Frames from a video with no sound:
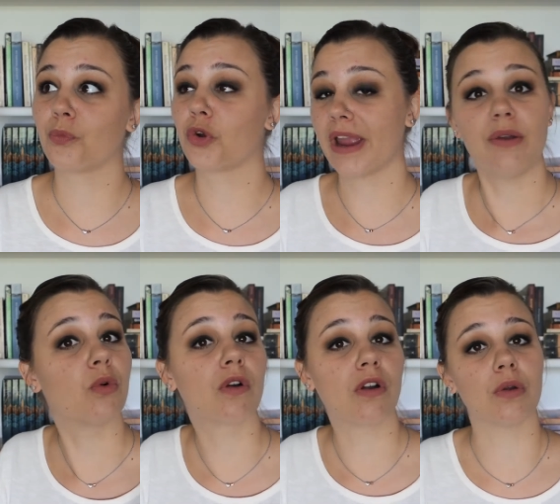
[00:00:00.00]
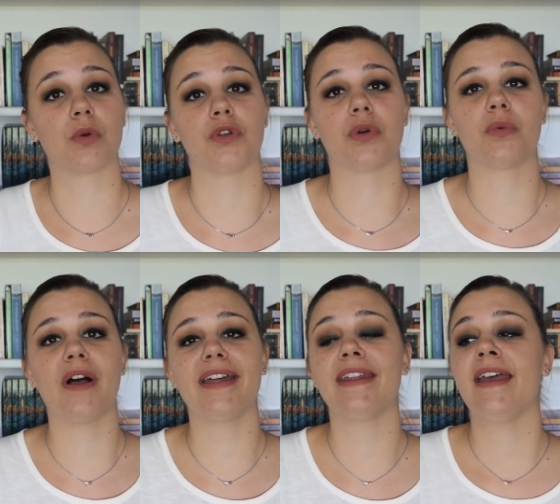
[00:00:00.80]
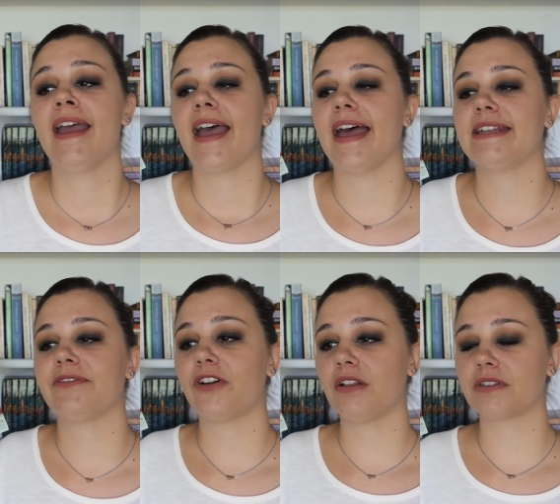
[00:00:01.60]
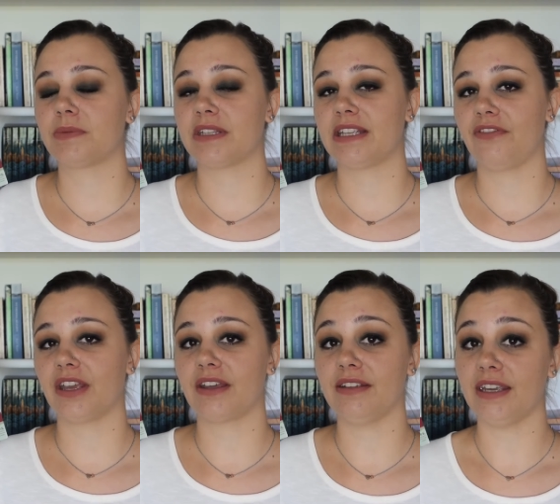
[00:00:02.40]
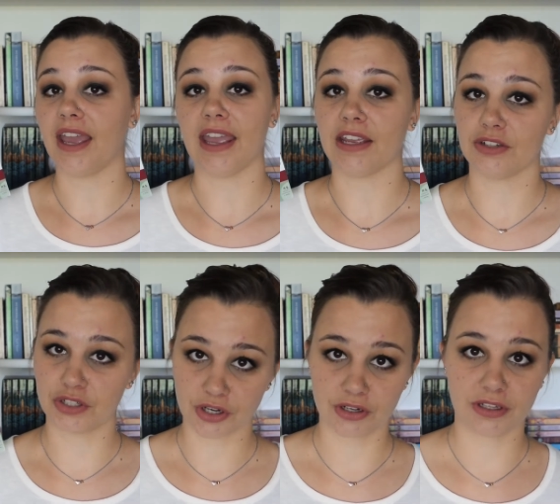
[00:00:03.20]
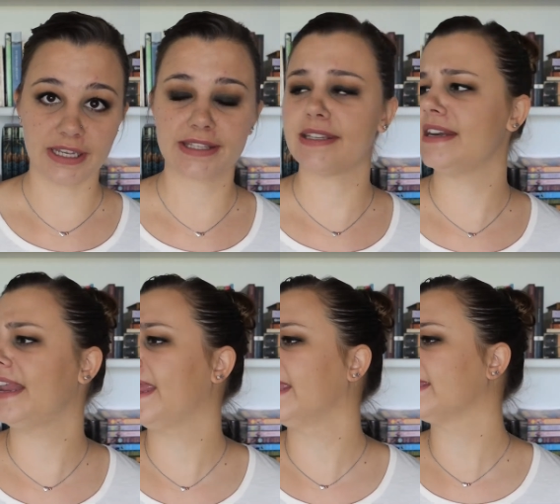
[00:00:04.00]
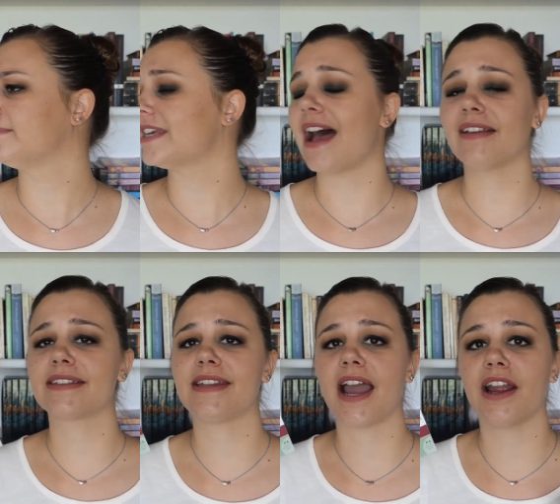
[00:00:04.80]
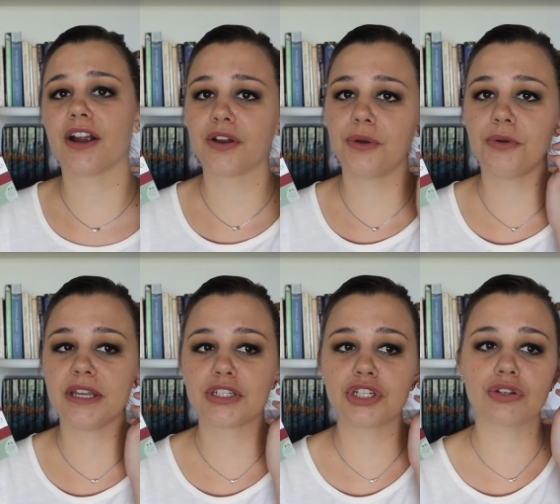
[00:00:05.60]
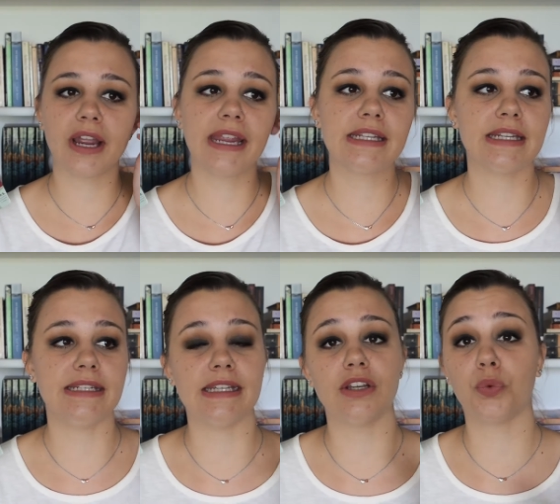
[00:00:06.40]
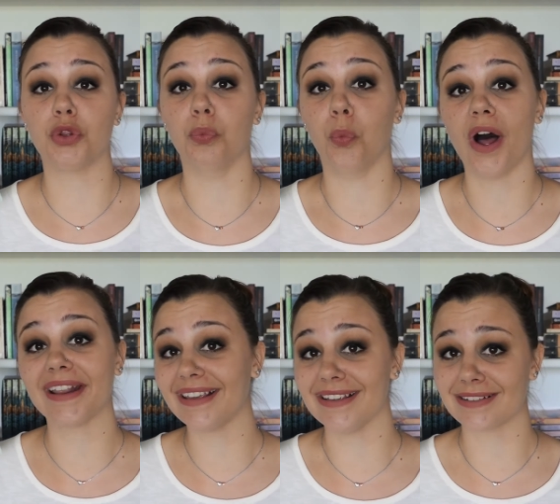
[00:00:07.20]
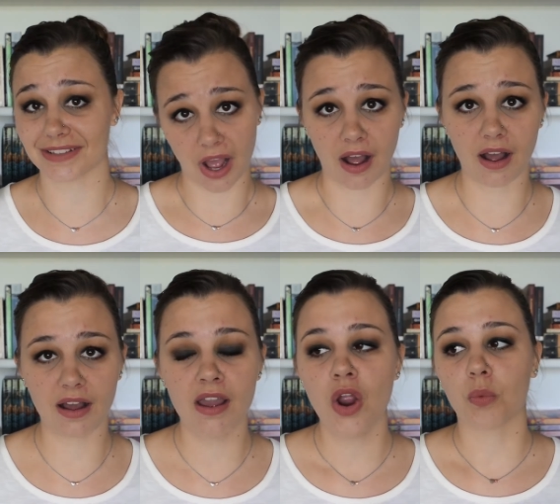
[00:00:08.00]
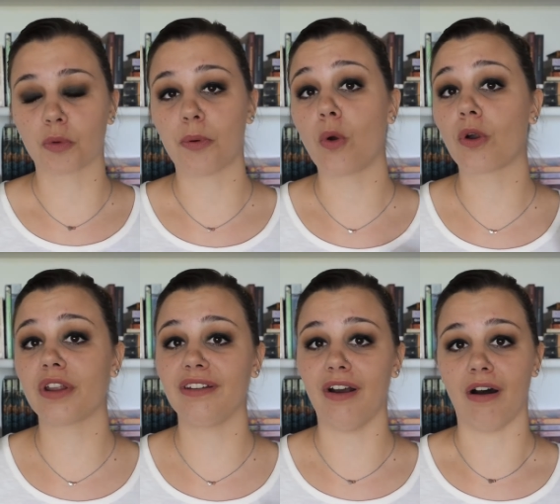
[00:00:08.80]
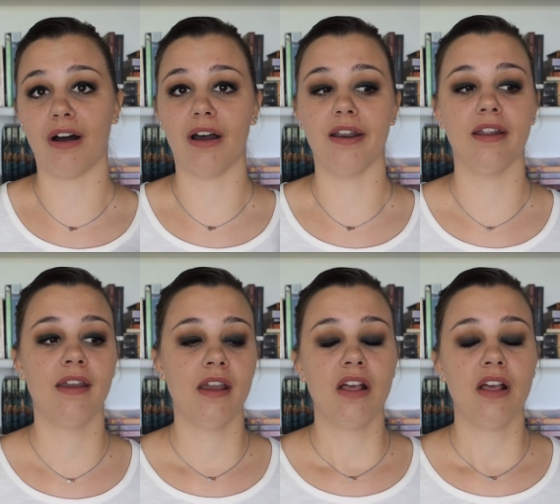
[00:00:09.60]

Great War or World War One, and it follows specifically a journalist named Alex Dyer who is just trying to deal with what he saw reporting on